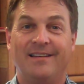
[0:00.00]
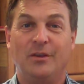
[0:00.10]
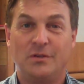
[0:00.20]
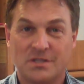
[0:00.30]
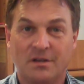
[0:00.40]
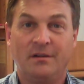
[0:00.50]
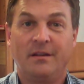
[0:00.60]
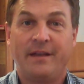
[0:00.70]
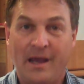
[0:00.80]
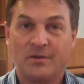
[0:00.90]
You just
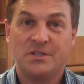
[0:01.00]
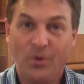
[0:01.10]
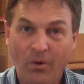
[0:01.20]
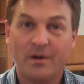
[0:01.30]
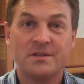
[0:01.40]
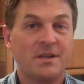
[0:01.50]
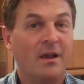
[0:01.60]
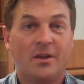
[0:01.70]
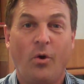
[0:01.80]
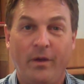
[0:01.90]
learned it, now it's yours.
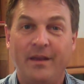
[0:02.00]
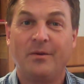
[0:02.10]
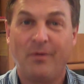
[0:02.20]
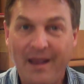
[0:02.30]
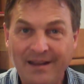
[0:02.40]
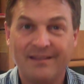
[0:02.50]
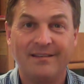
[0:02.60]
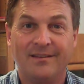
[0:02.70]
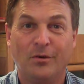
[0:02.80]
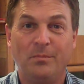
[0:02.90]
Go ahead and write
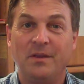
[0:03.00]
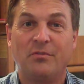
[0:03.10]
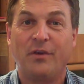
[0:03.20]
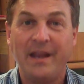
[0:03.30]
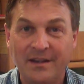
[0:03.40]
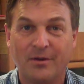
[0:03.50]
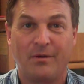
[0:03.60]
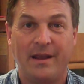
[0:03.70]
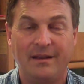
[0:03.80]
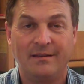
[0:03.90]
it, and don't be afraid to
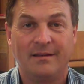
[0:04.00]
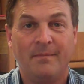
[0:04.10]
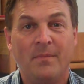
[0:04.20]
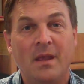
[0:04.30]
write it.